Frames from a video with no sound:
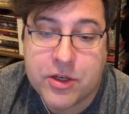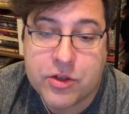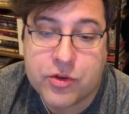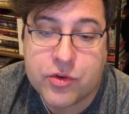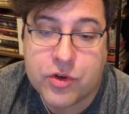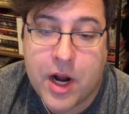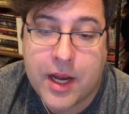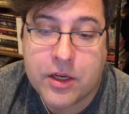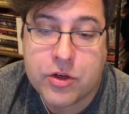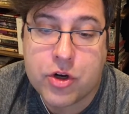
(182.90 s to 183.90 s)

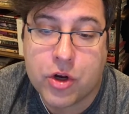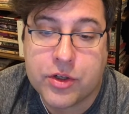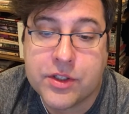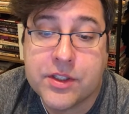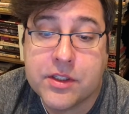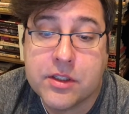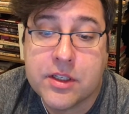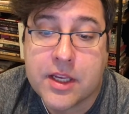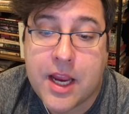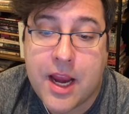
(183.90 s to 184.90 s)
Drangon's
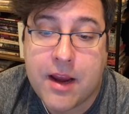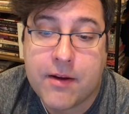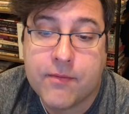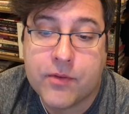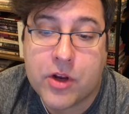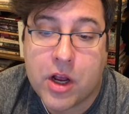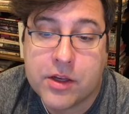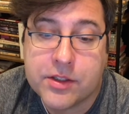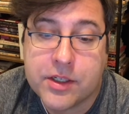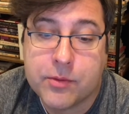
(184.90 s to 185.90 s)
cave,
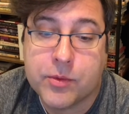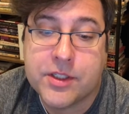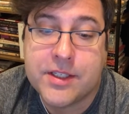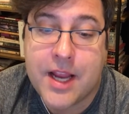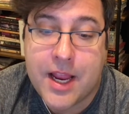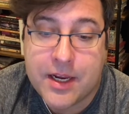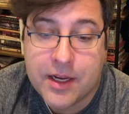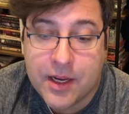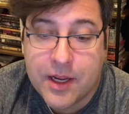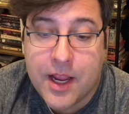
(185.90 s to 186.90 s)
'cause it was dead,
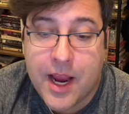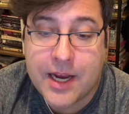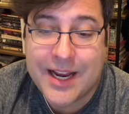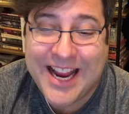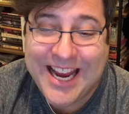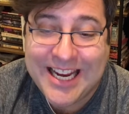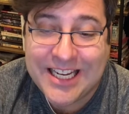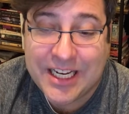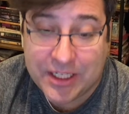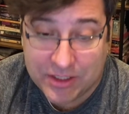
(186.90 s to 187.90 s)
and
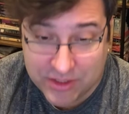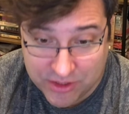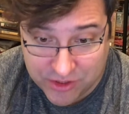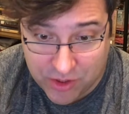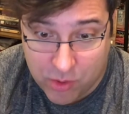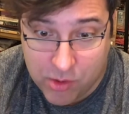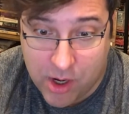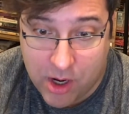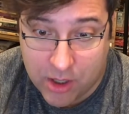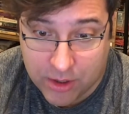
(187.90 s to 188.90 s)
aiming so
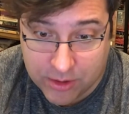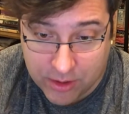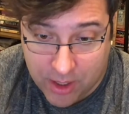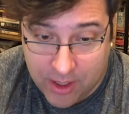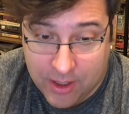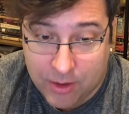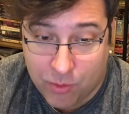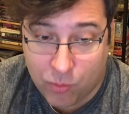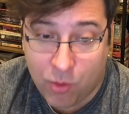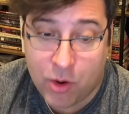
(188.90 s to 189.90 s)
hard,
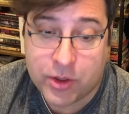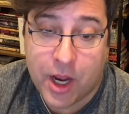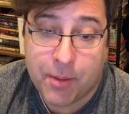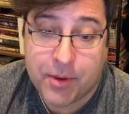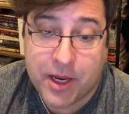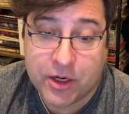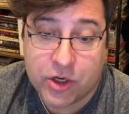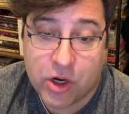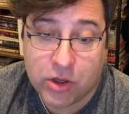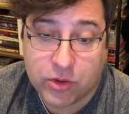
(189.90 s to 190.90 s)
woke up and
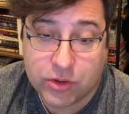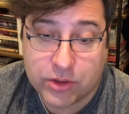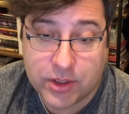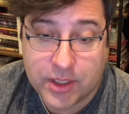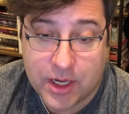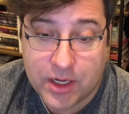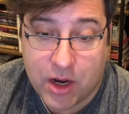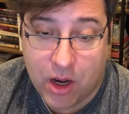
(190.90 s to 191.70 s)
could get